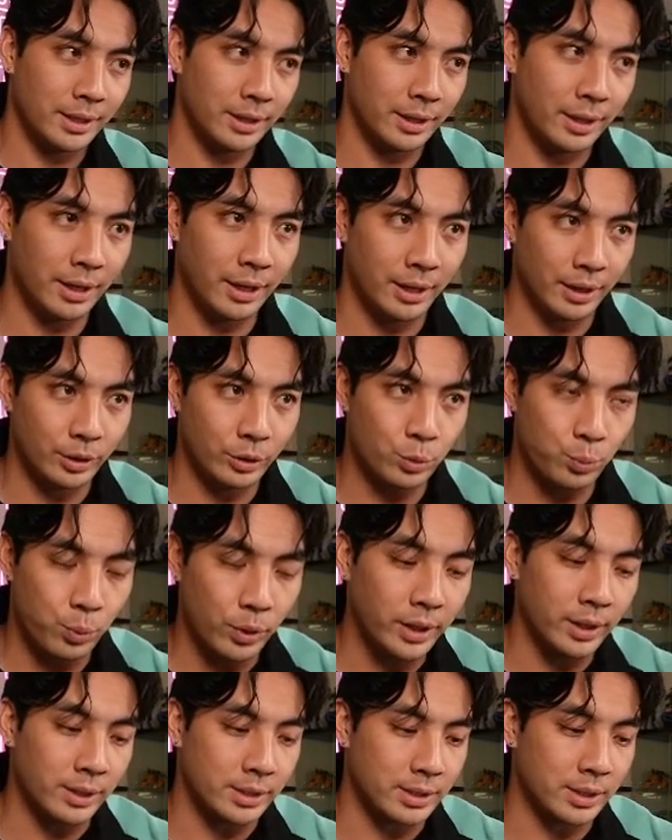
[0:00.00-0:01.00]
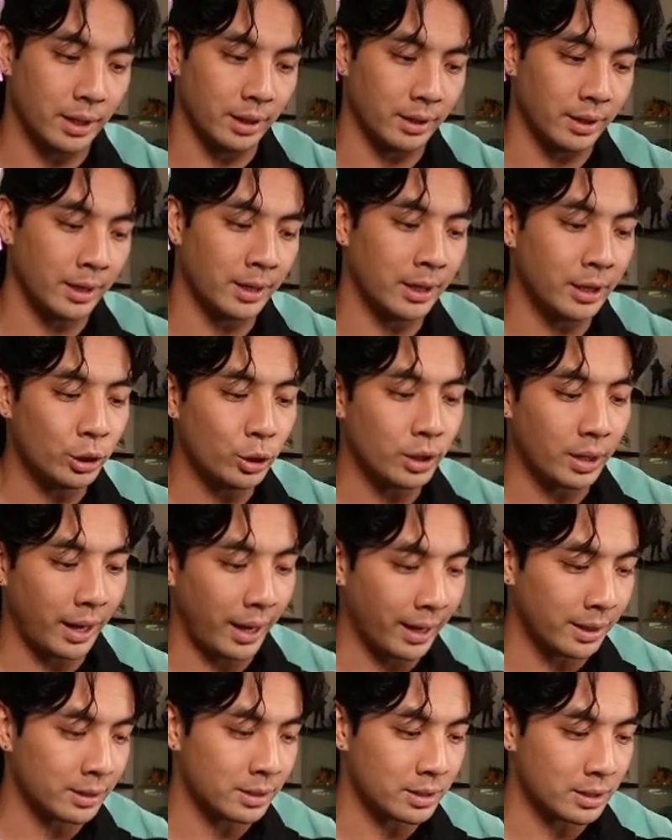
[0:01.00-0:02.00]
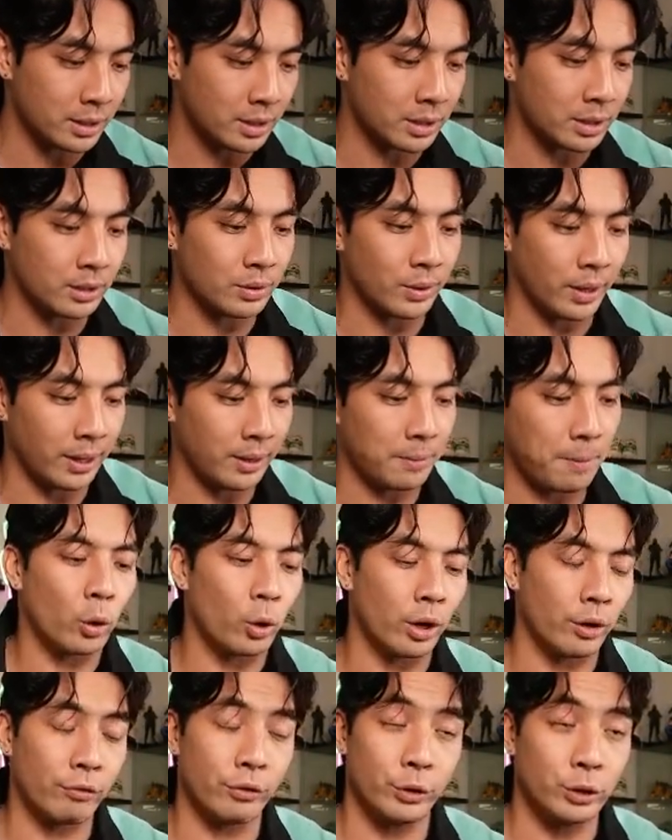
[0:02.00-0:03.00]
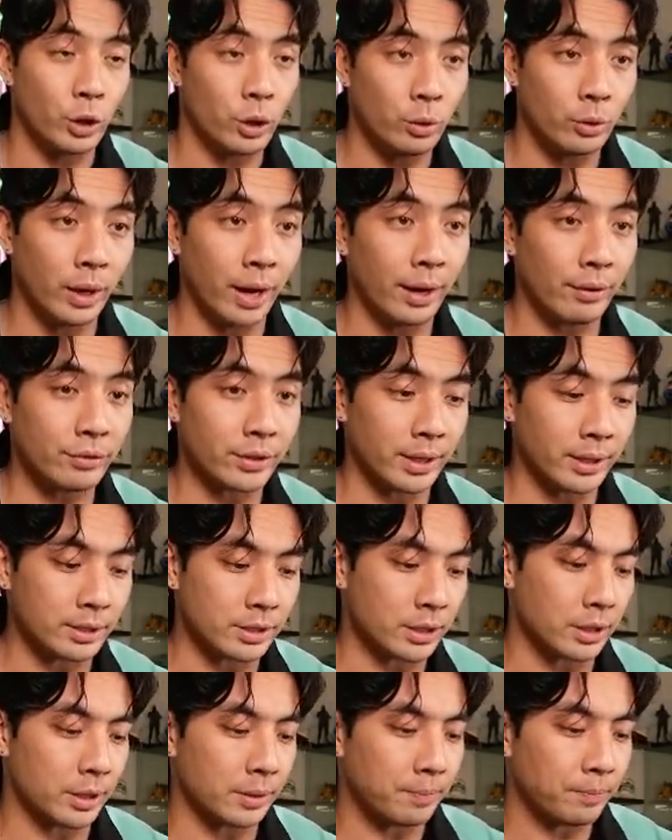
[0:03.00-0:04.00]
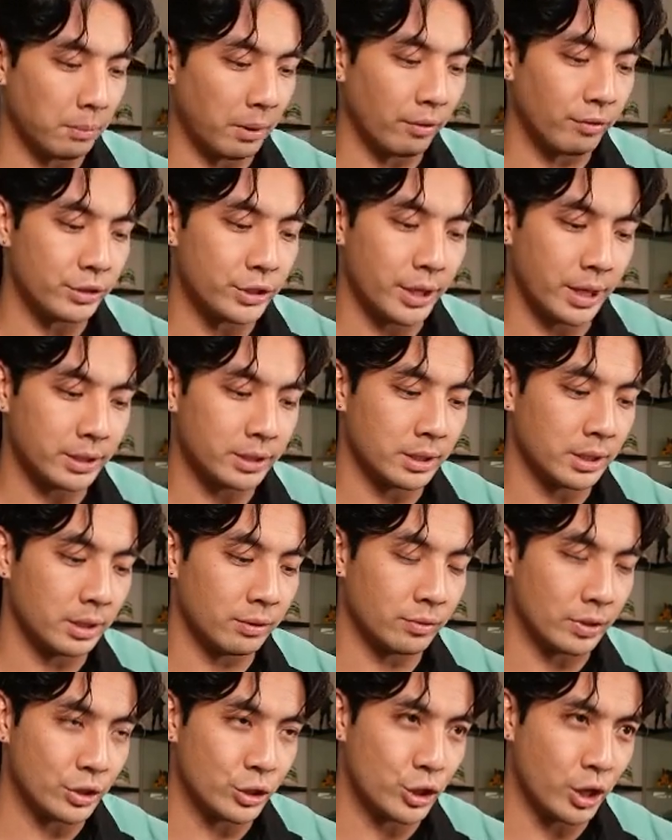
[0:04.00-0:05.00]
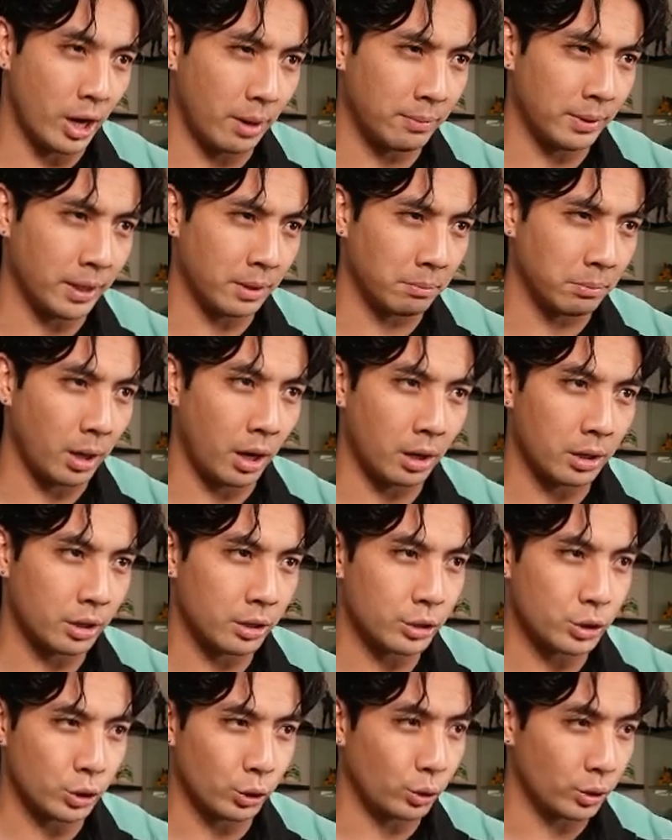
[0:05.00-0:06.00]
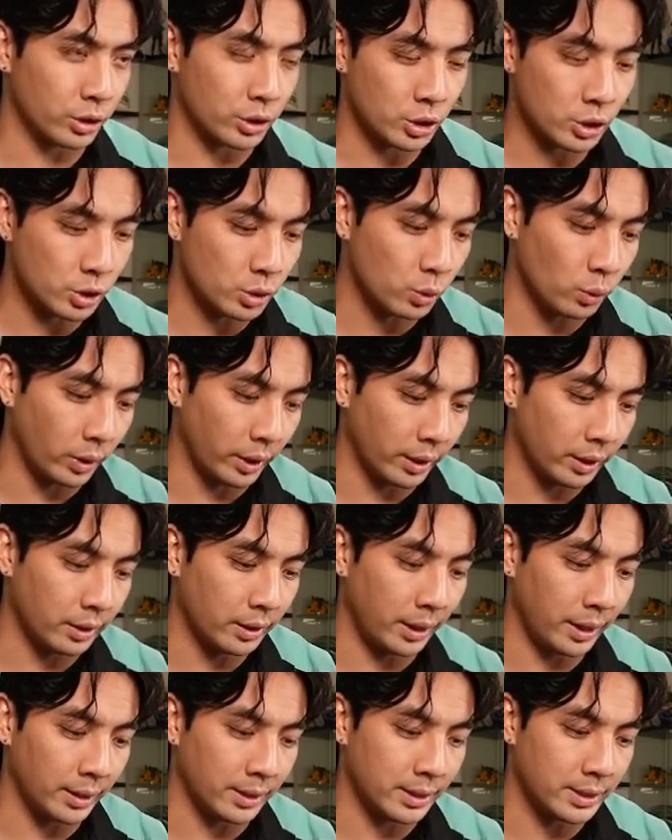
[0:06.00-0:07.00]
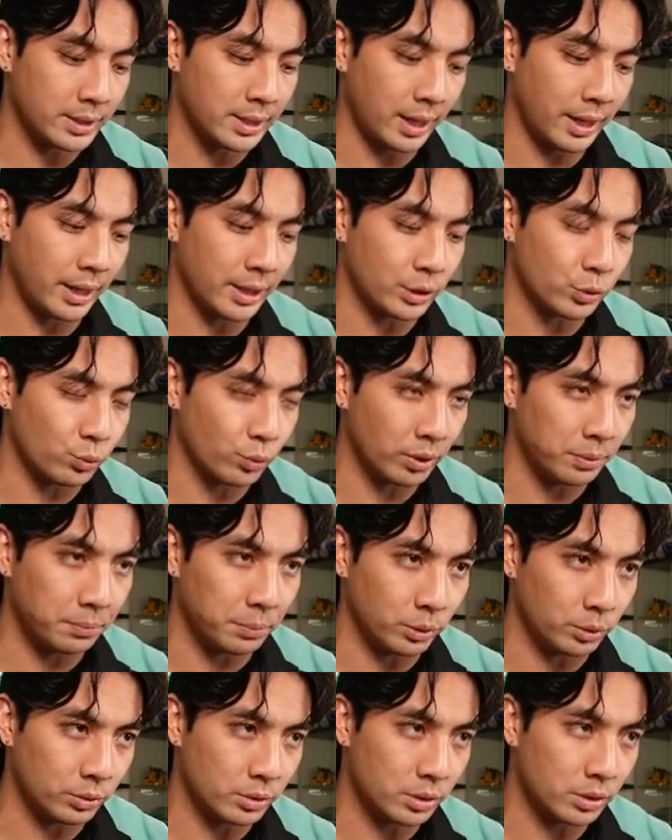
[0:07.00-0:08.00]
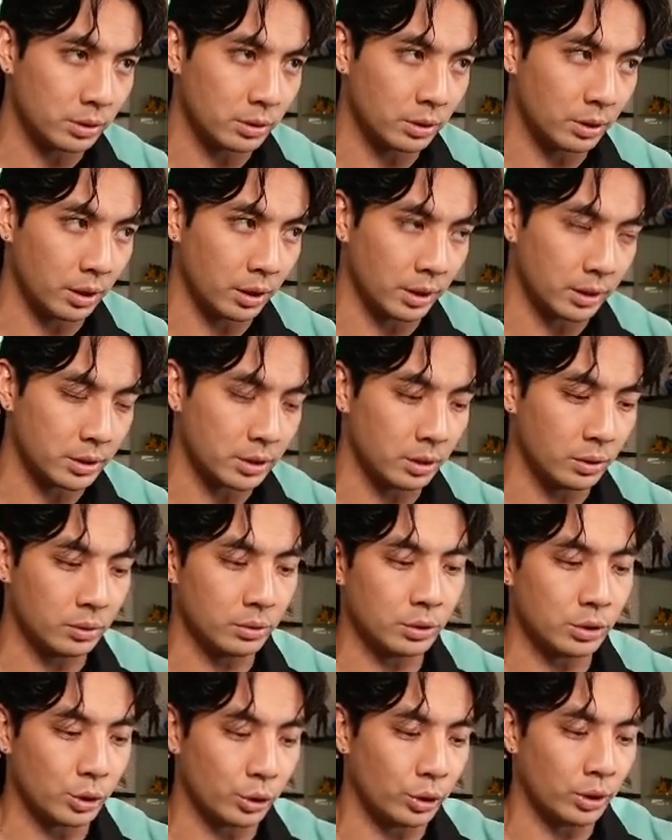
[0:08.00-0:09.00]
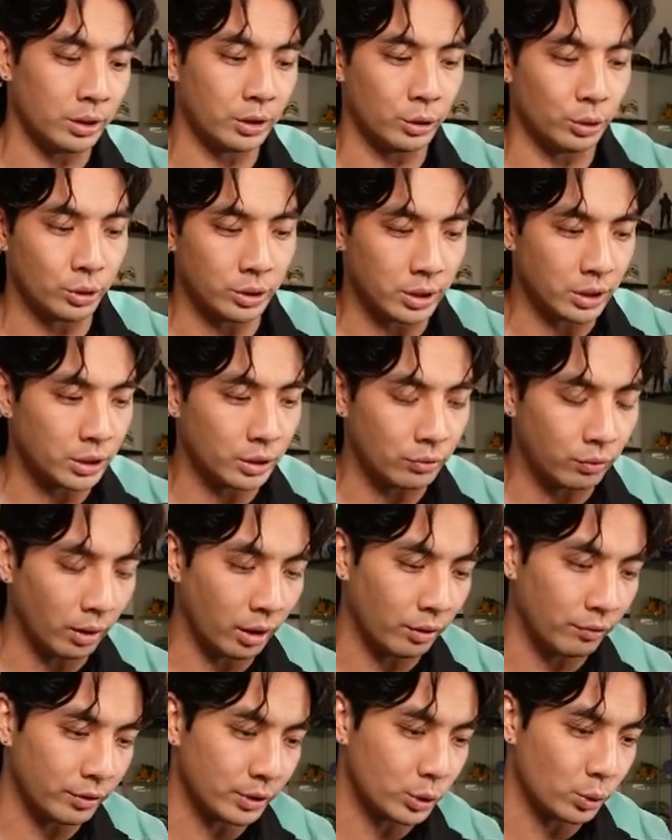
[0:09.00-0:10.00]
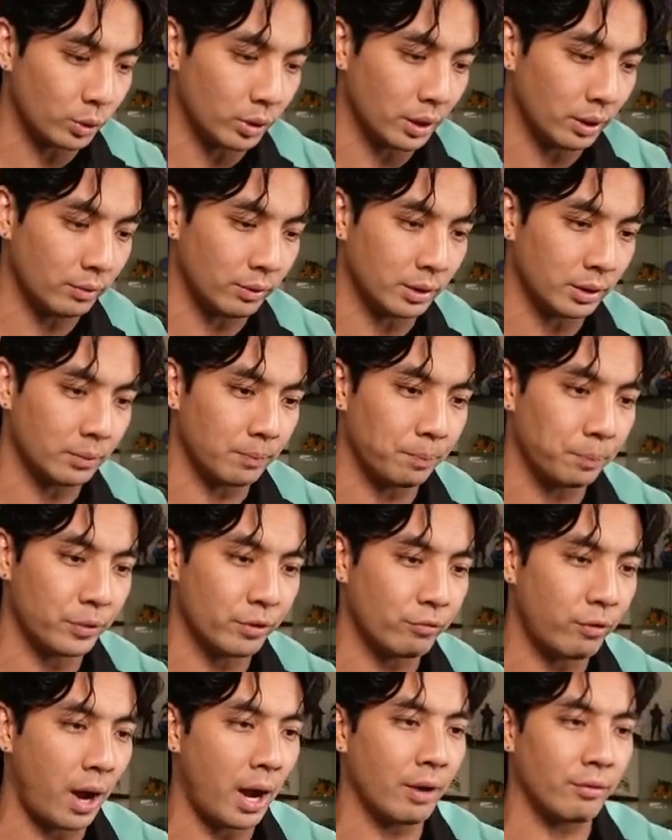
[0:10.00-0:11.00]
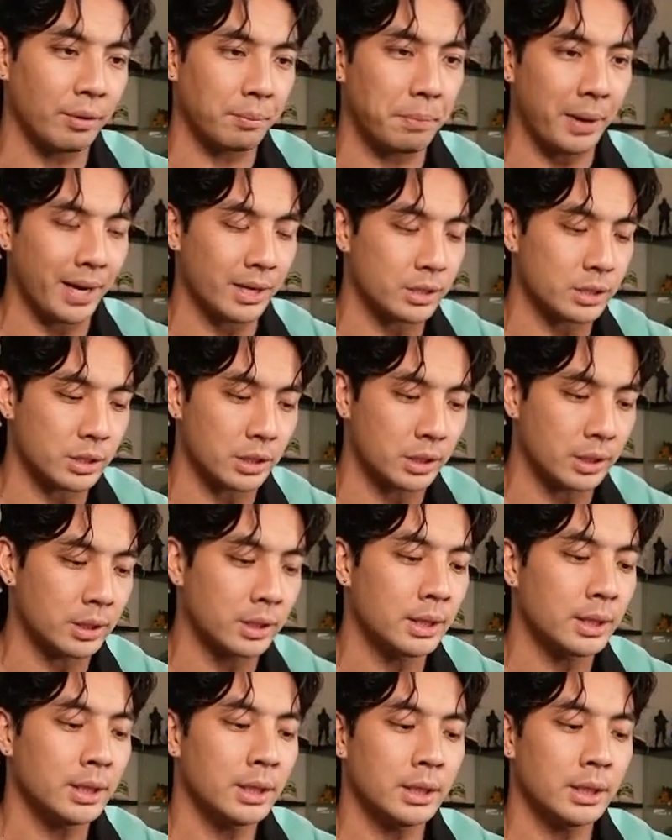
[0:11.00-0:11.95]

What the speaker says: It's pretty insane. And then you can end turn, right? Or if you don't have to end turn, Marvin Jackson gives it jamming and blocker, so you can swing, and this guy has reboot on its own, so you Digivolve into a level 5 and pass turn.